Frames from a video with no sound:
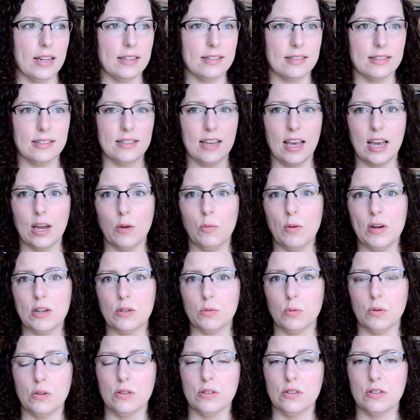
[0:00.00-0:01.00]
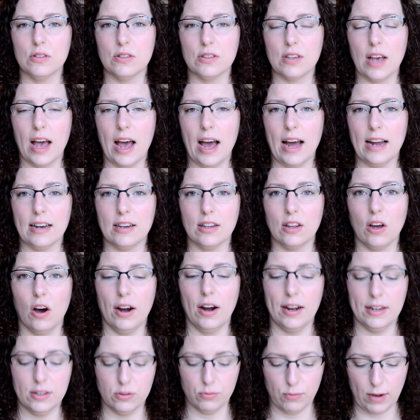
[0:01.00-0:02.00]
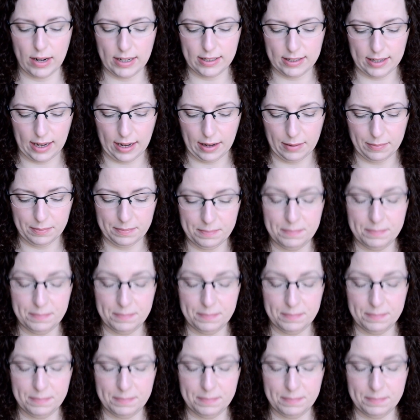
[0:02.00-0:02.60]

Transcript: and seeing which ones had the highest rating.